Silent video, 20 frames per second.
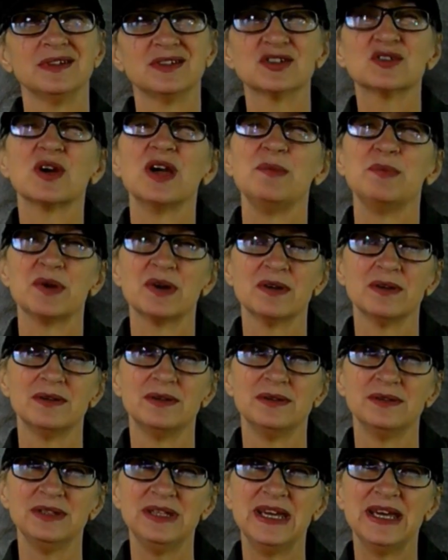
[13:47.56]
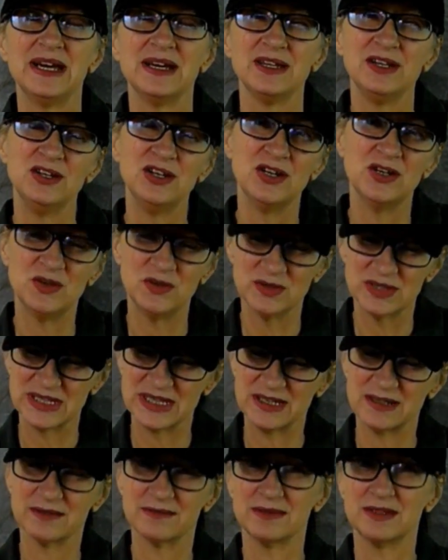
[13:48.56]
A scraper. Yeah,
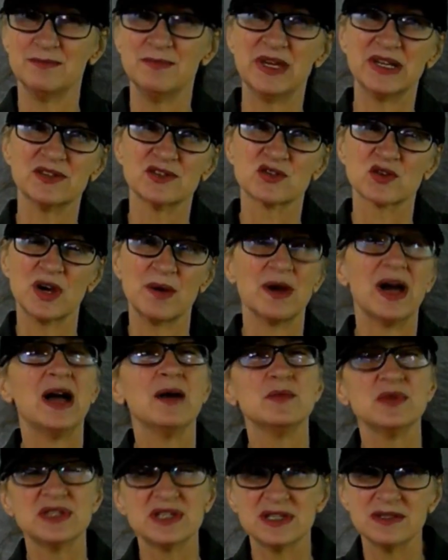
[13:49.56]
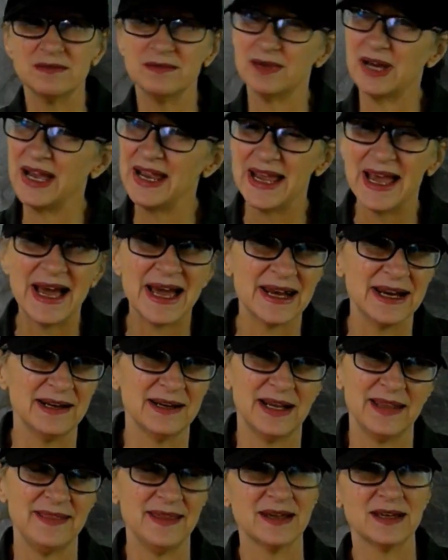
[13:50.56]
like the metal scraper. I had
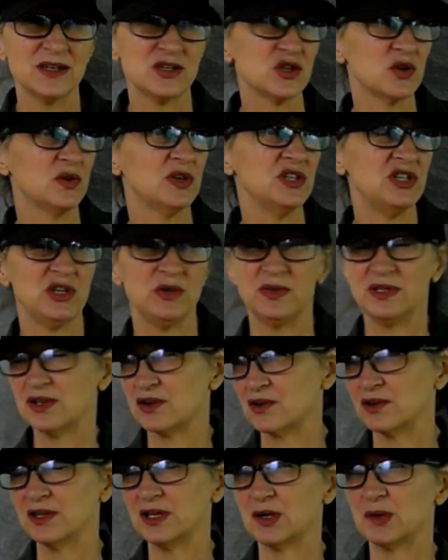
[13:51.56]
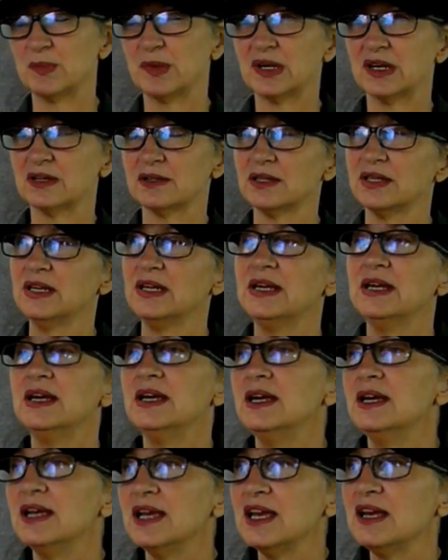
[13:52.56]
it. I think I showed it to you in the earlier part.
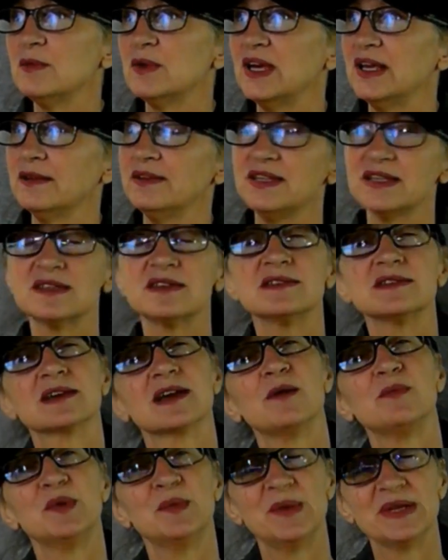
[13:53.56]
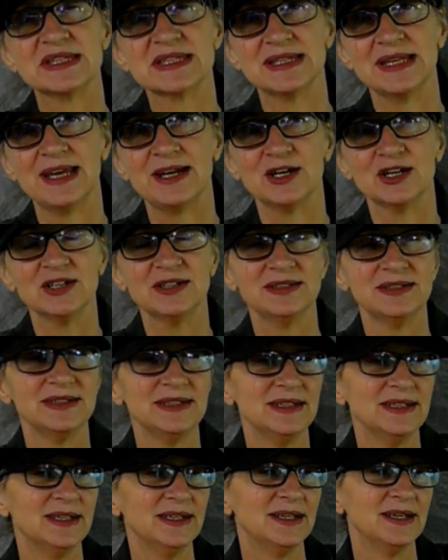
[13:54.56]
Anyway, this is a couple months later.
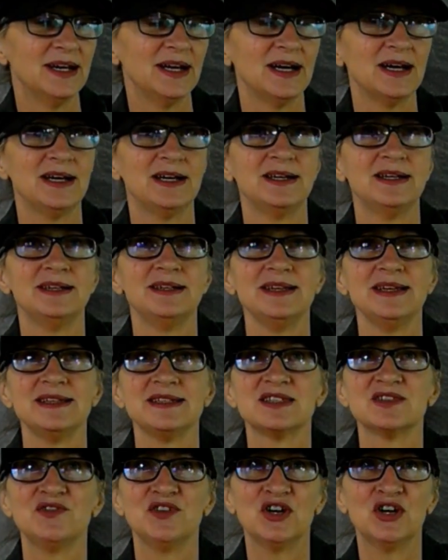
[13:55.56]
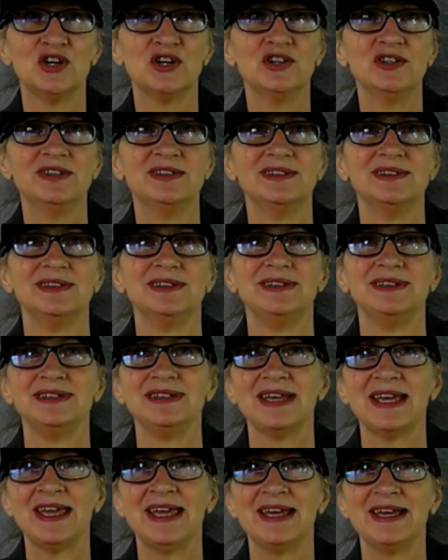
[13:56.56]
It's fall,
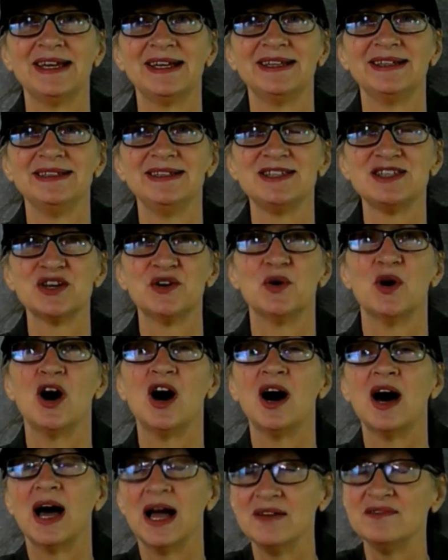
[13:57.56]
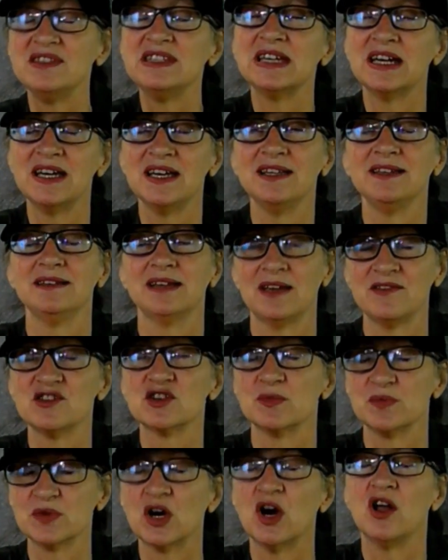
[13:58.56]
and so I've
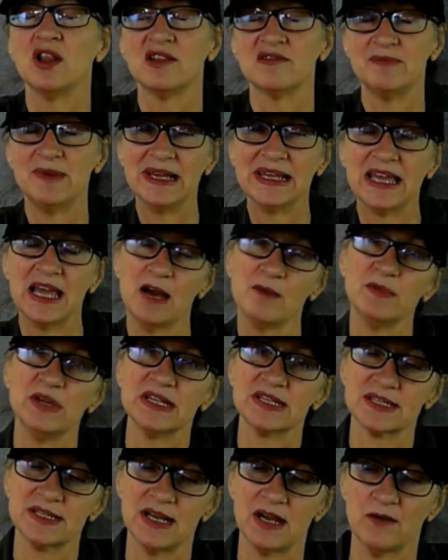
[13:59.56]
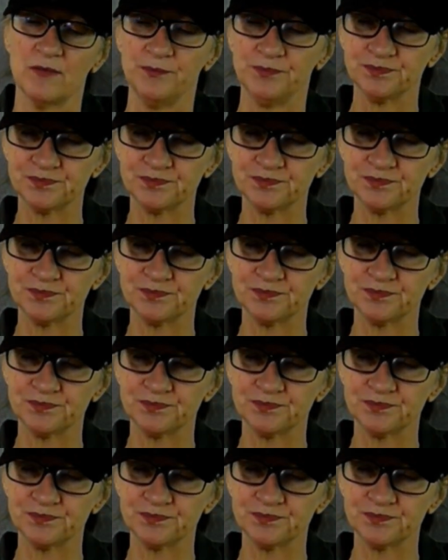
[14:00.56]
stripped all of my cabinets now.